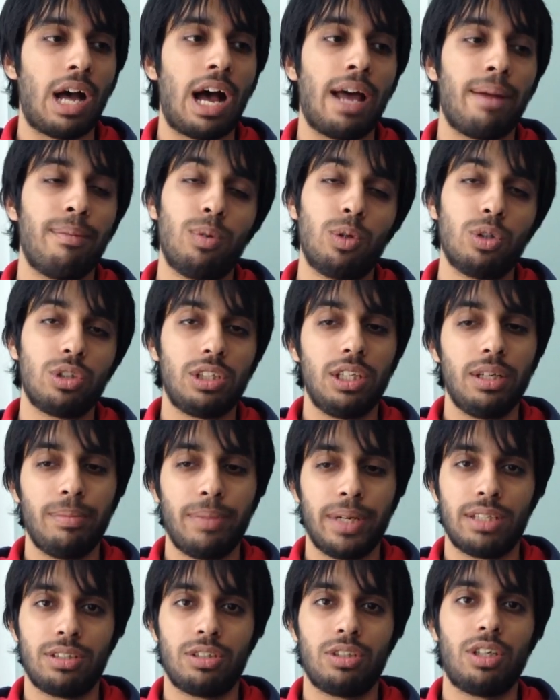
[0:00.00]
are mostly
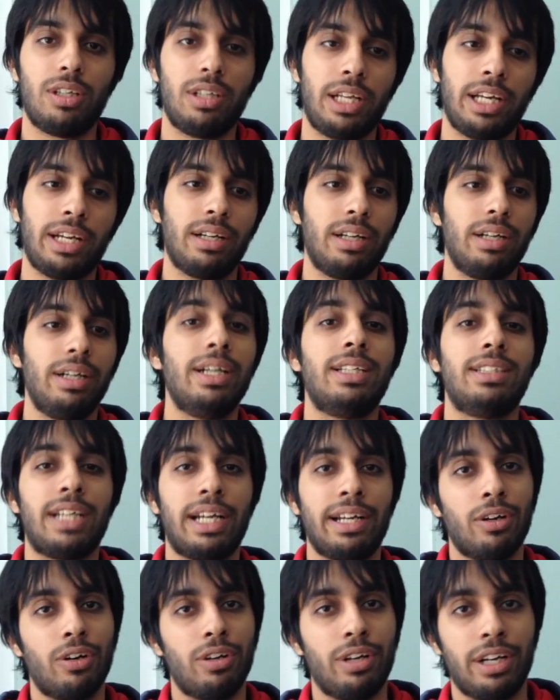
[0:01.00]
based on like
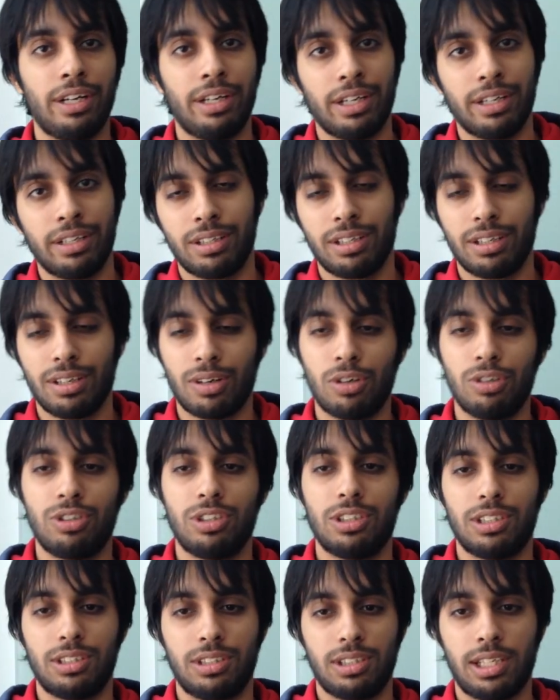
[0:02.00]
design oriented
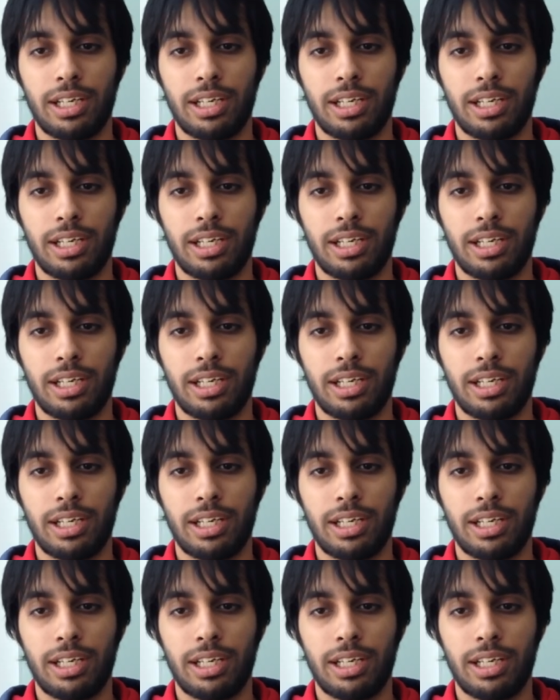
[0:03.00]
questions.